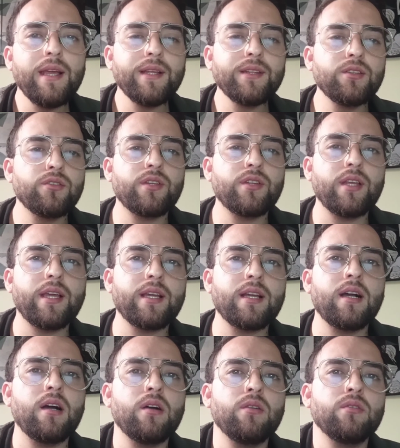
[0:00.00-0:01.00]
To take
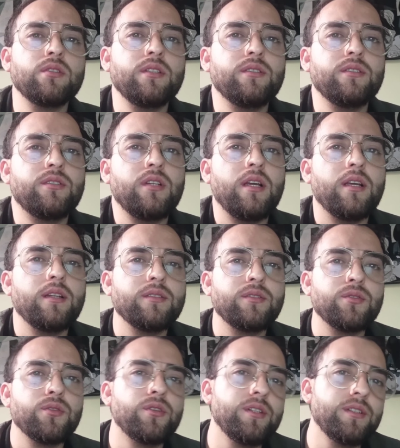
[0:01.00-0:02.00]
out
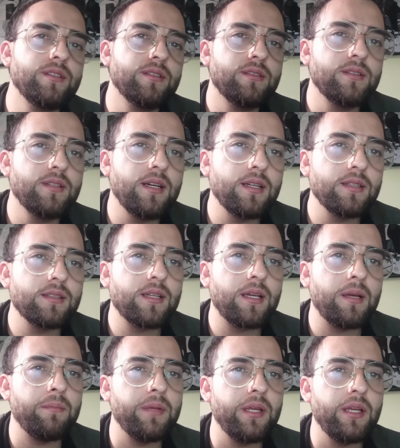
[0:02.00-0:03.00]
insurance that
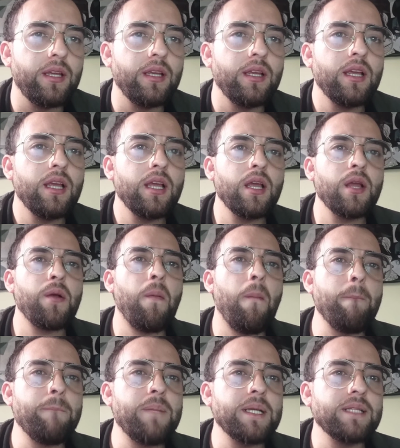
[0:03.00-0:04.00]
can be
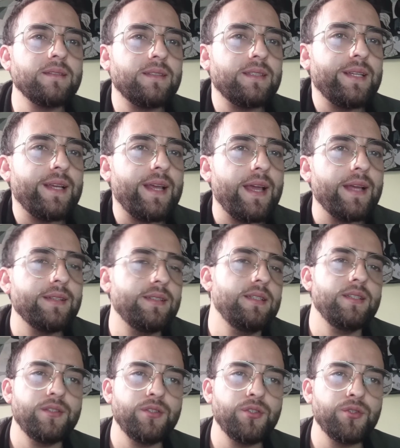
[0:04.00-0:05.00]

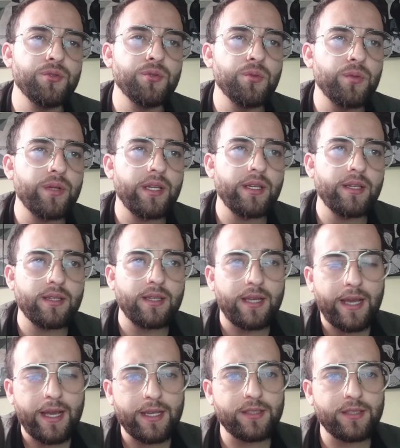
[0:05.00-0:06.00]
compensate you in
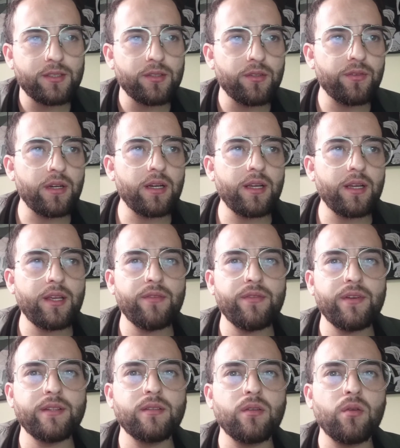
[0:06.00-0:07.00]
case of an
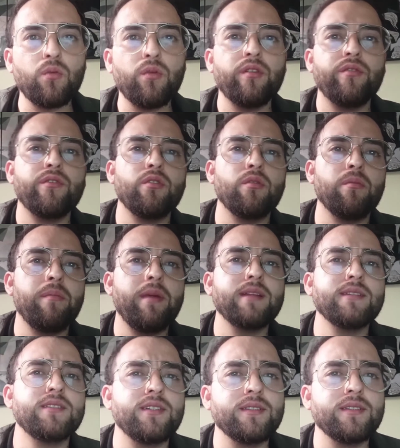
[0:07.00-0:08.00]
event with your
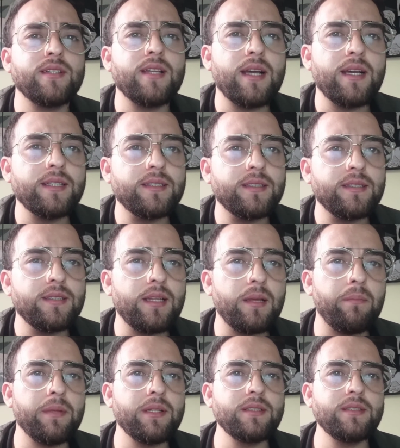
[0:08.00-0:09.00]
merchandise, the
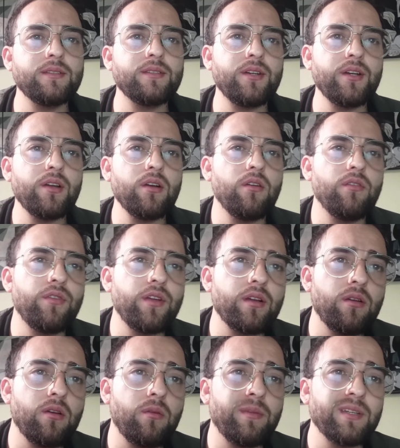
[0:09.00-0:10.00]
Ministry of
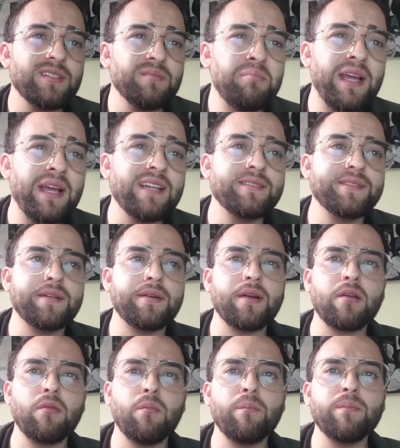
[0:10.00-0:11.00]
Economic makes the
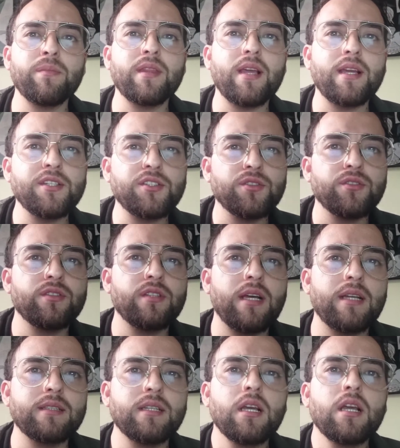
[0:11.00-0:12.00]
recommendation that